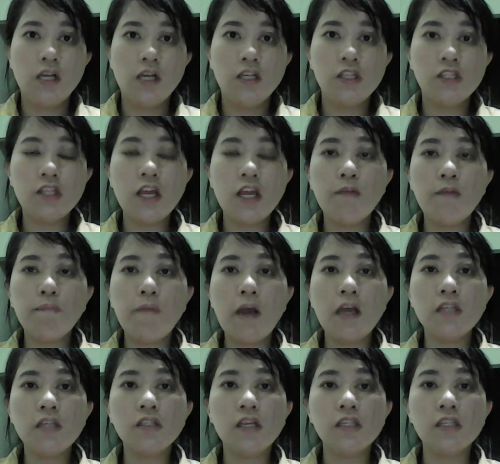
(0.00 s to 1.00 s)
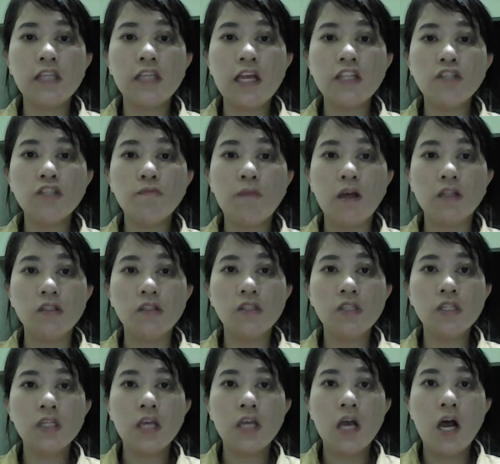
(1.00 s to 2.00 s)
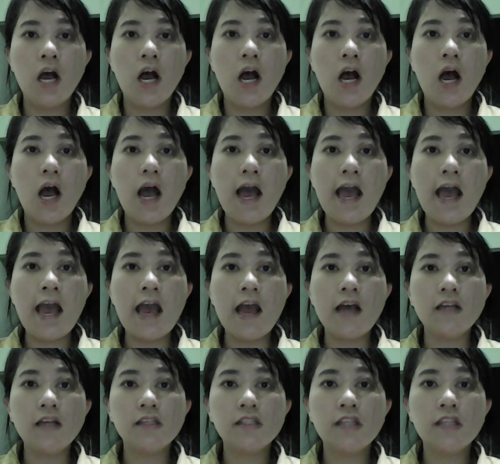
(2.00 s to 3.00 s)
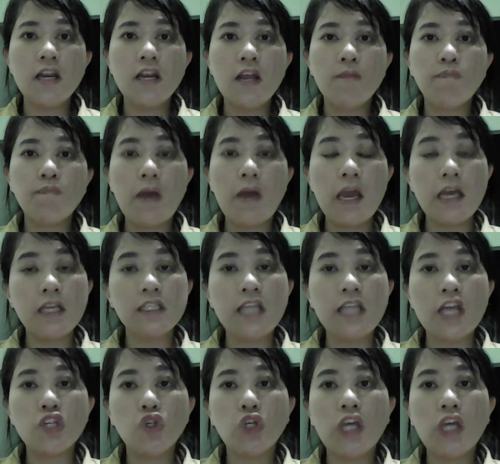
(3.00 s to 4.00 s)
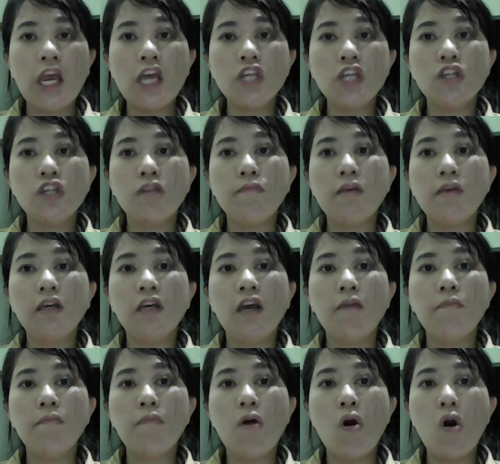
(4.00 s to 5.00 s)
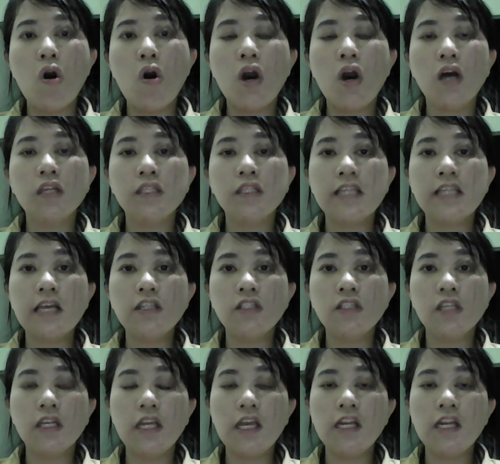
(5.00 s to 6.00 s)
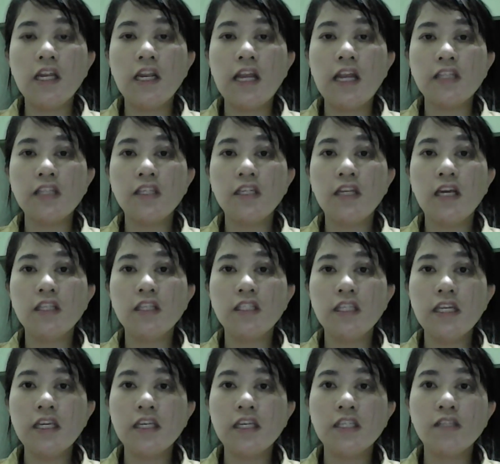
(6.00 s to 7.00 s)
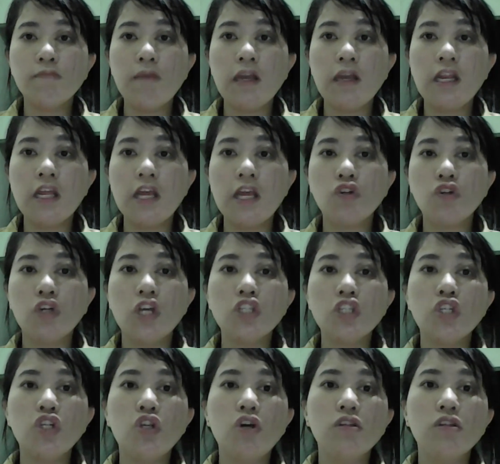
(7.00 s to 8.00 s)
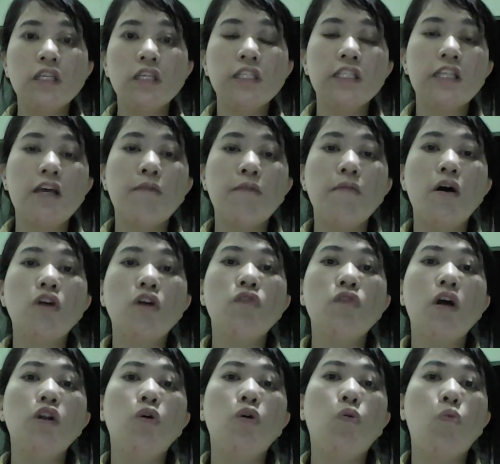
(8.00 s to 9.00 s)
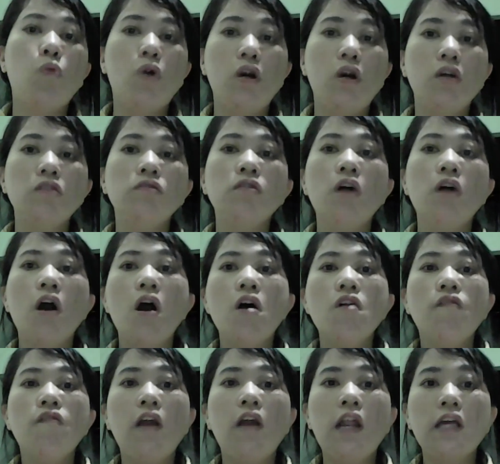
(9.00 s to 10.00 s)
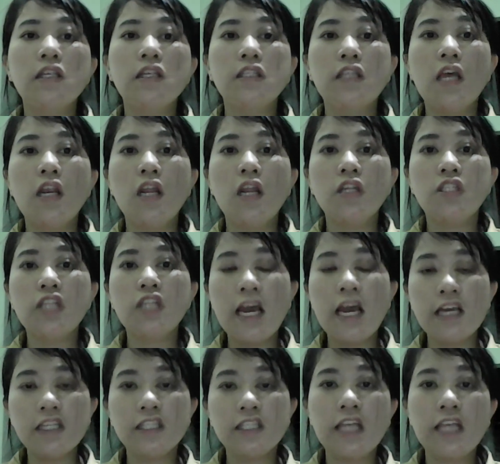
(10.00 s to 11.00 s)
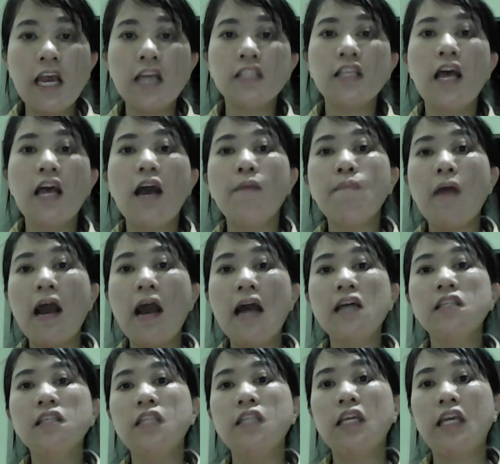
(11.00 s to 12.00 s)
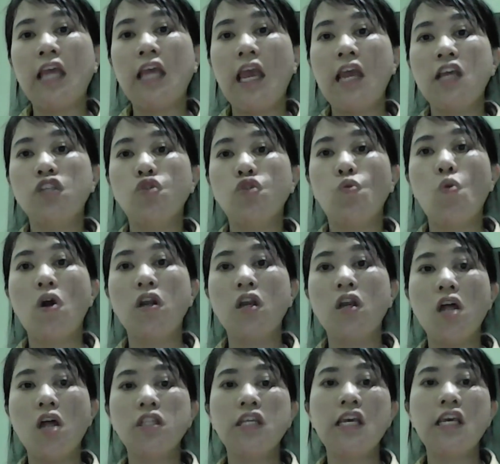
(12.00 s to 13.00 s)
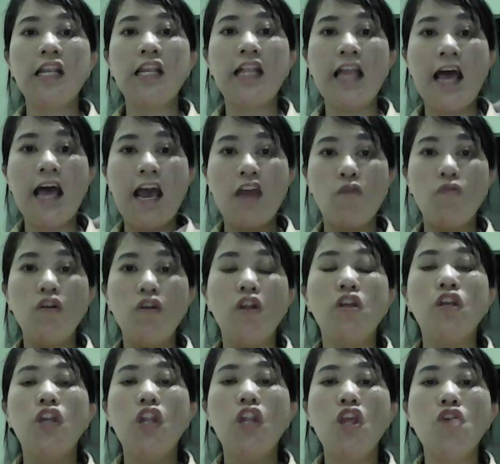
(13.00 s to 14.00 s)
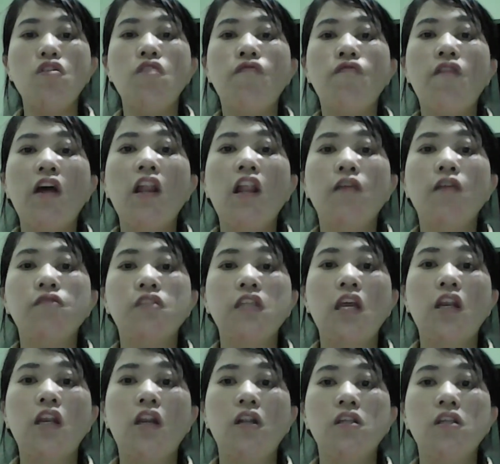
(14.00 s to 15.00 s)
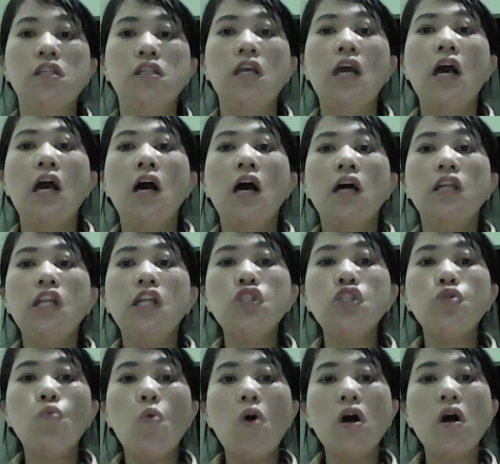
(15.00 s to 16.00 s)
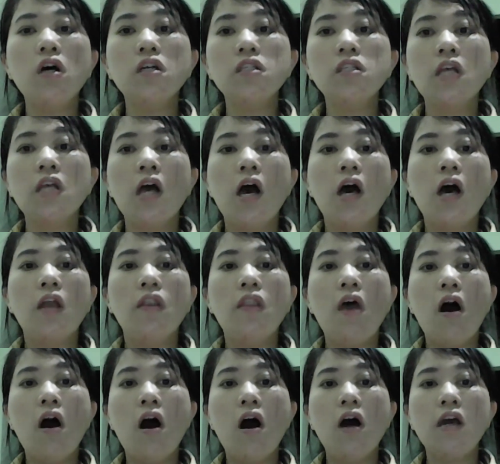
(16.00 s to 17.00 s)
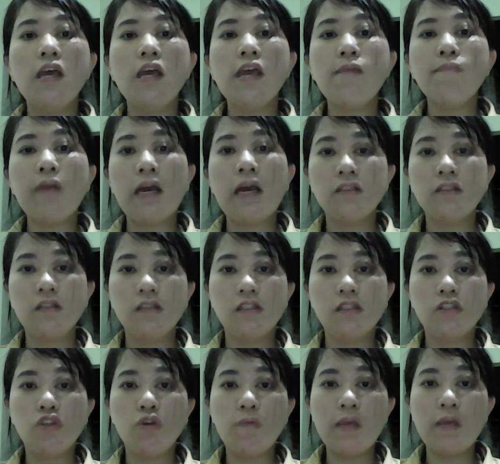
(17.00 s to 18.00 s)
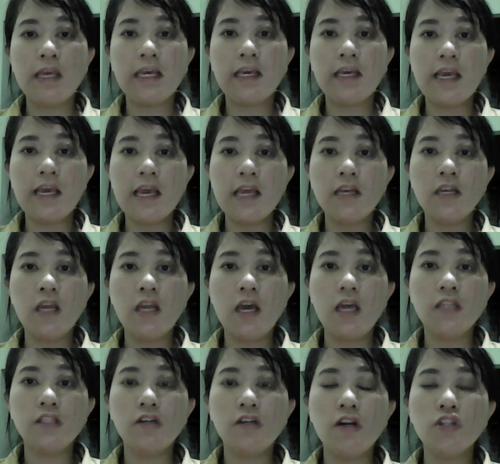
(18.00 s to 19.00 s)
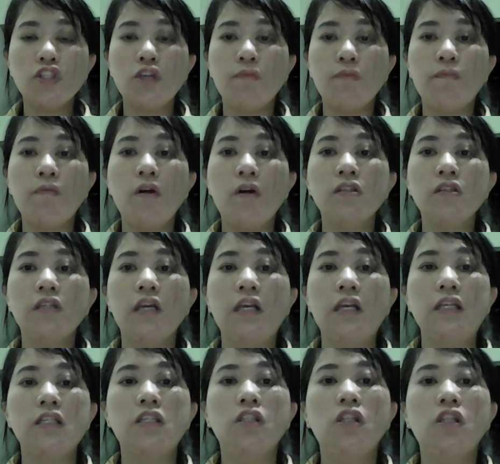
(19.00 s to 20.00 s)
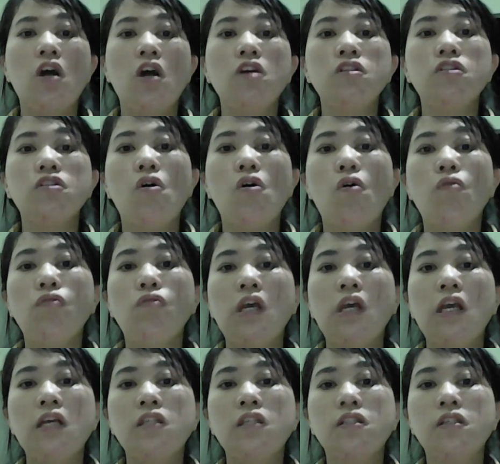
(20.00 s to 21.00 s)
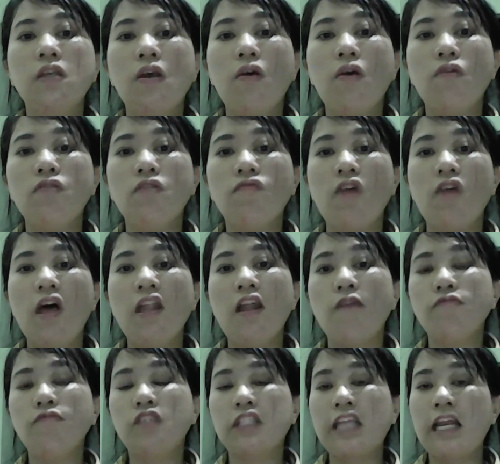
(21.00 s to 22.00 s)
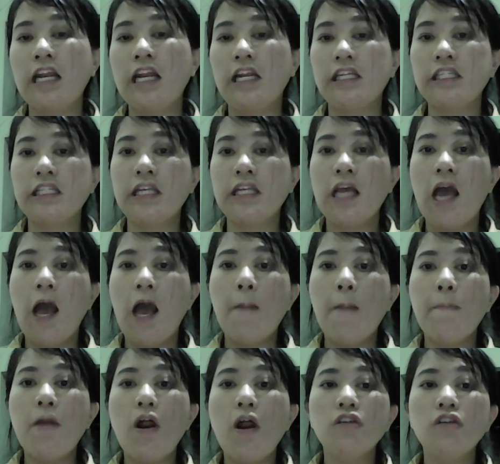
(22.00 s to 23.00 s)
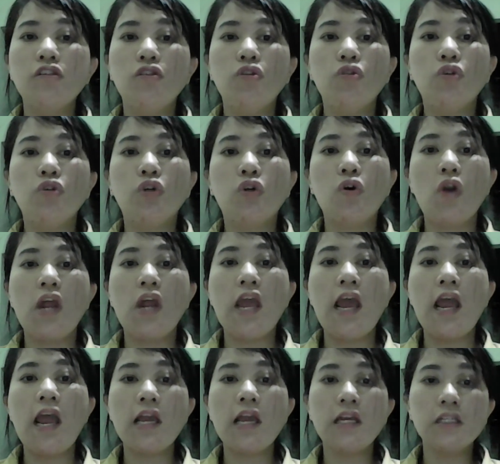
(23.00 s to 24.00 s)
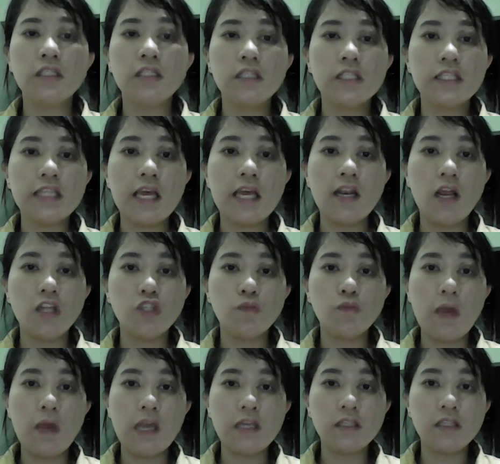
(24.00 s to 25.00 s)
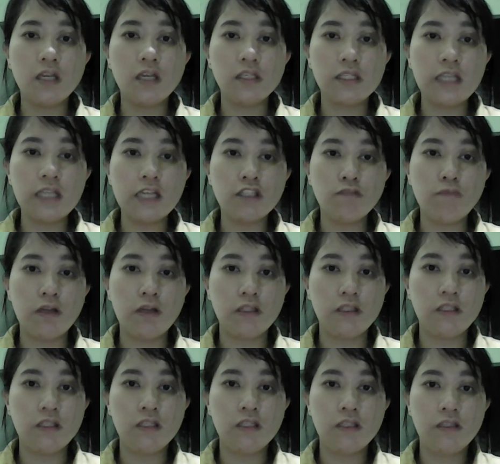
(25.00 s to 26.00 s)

Standard-based assessment. As standard-based education became more accepted in the 1990s, many educational systems around the world found that standardized tests of past decades were not in line with the new developed standards. This was the impetus to begin the interactive process, not only to develop standards, but also to create standards-based assessments.